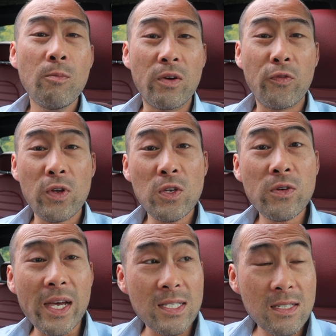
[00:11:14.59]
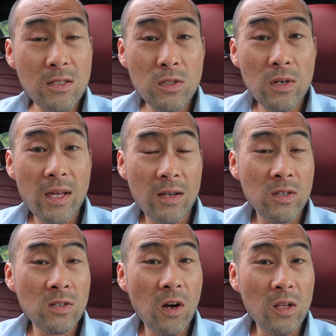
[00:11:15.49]
But for you, that's still
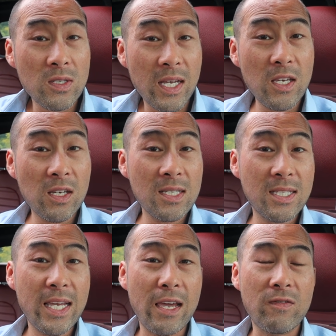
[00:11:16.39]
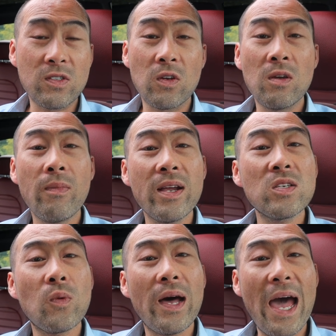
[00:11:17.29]
$2,000 that you can save. So you might
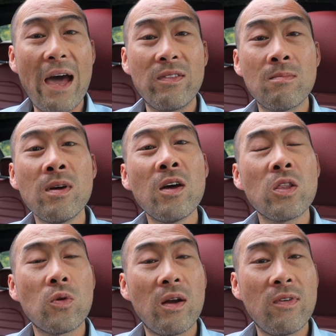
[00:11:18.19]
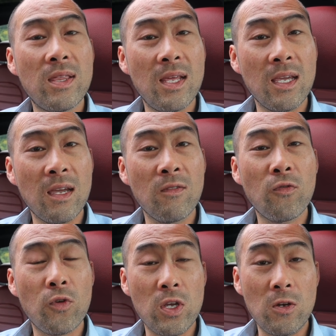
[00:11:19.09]
as well have them throw everything in
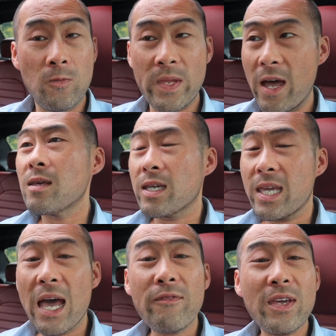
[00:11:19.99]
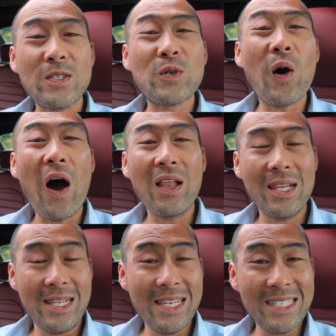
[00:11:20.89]
for you. Now, the caveat to
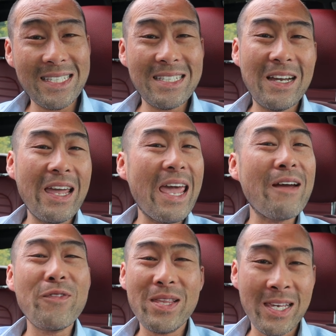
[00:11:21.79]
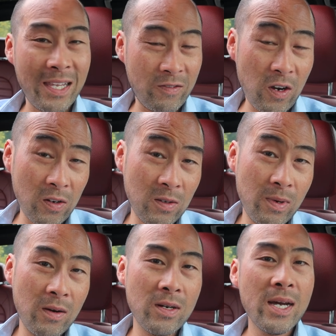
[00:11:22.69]
all of this, everything that I've talked
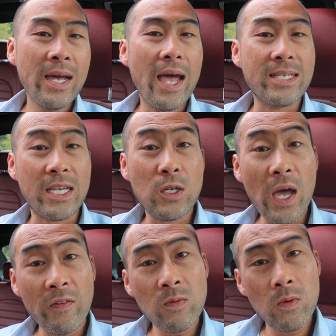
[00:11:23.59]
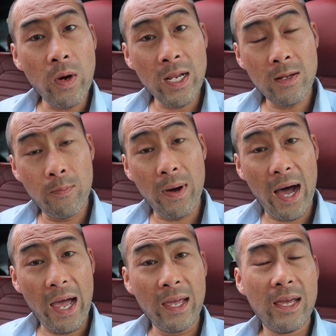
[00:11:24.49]
about, is that you have to be ready to
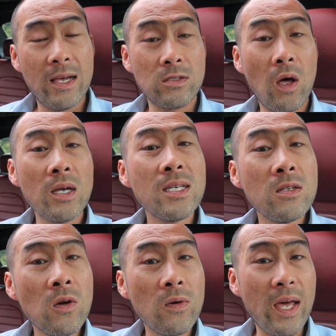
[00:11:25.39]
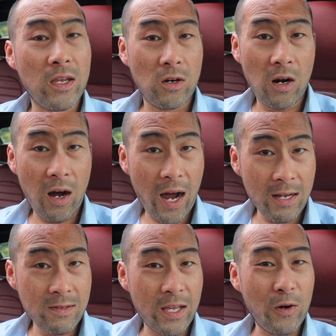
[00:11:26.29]
buy. As long as they know that you're
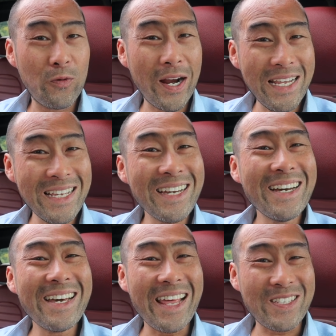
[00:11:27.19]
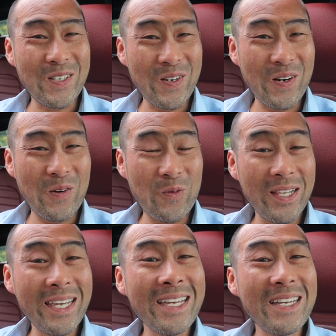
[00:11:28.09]
hot, that you're ready, that you're
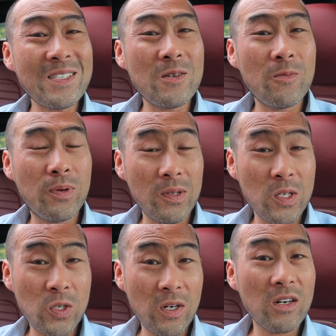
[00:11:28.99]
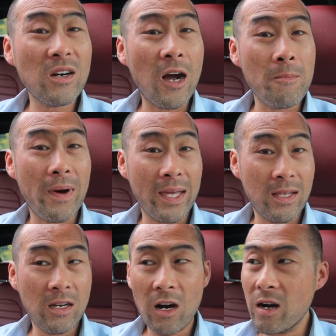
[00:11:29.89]
willing to pull the trigger on buying
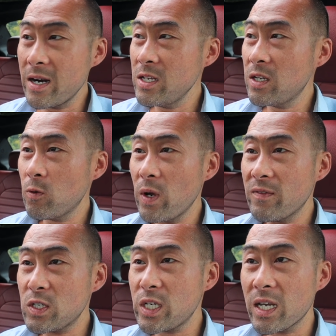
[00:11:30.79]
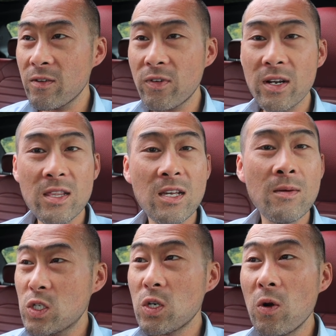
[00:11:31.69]
the car, and you can wave a check in front of
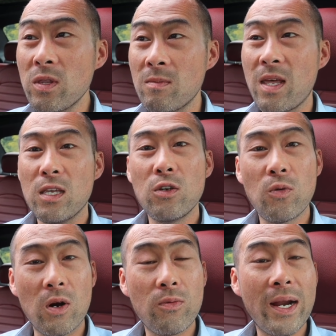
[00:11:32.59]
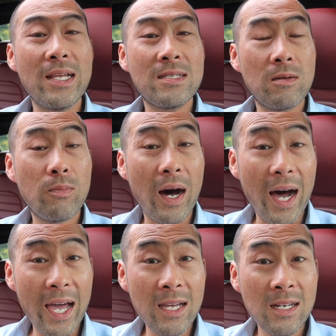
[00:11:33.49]
them, show them that you are ready to
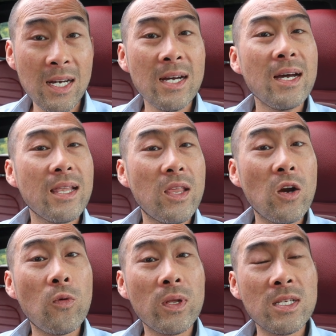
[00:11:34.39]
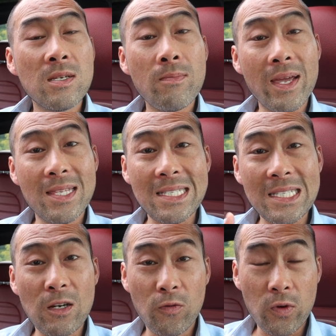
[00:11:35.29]
buy, they're willing to make this
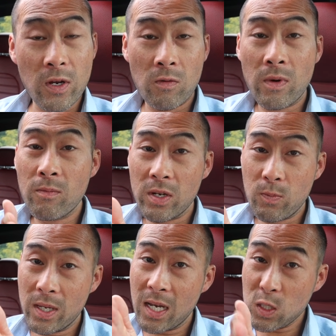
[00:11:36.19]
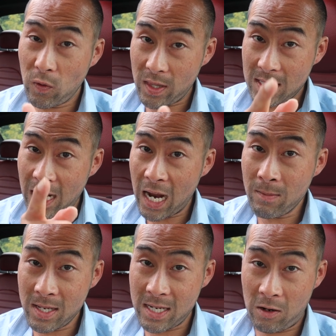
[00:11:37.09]
deal for you. Remember, because you got the
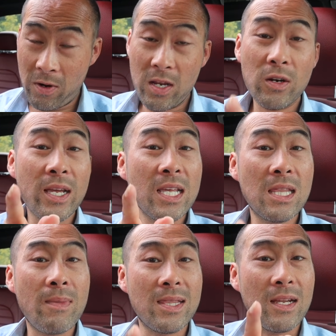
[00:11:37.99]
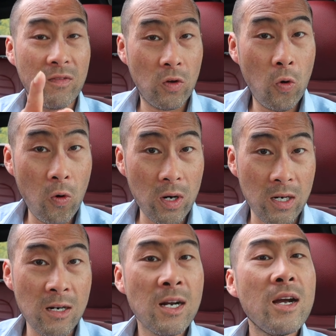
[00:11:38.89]
timing down right, you're going to hit them at the end of the
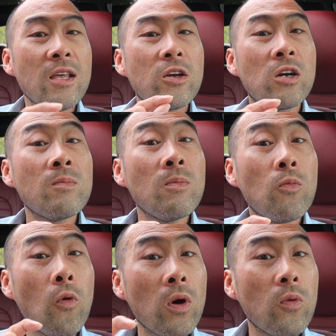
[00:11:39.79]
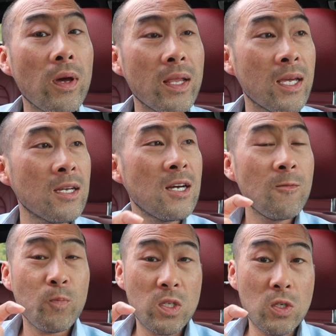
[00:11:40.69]
quarter, they're going to be more willing
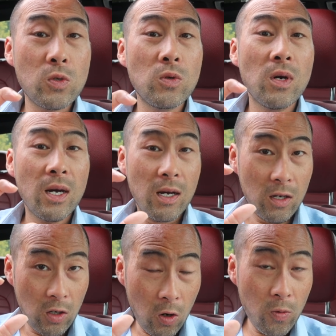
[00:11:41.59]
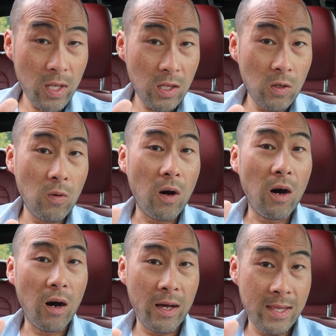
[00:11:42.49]
to go with you
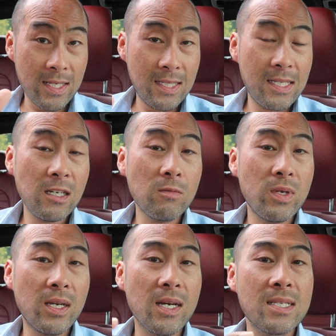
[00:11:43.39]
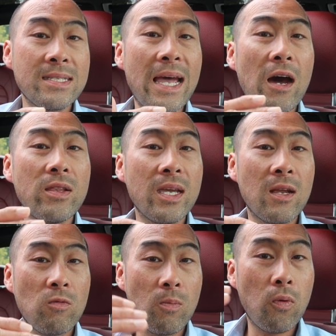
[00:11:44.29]
on this deal because now they
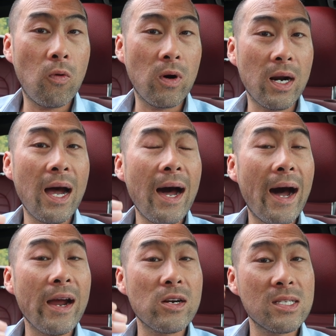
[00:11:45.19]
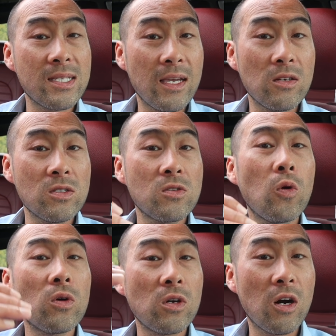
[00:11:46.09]
can report higher sales,
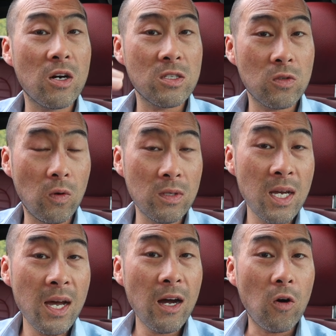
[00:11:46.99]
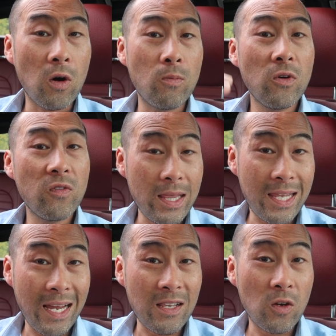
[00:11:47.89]
total cars sold, or move at
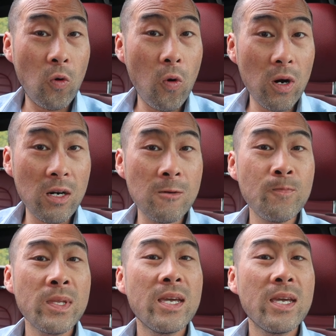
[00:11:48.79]
the end of the quarter.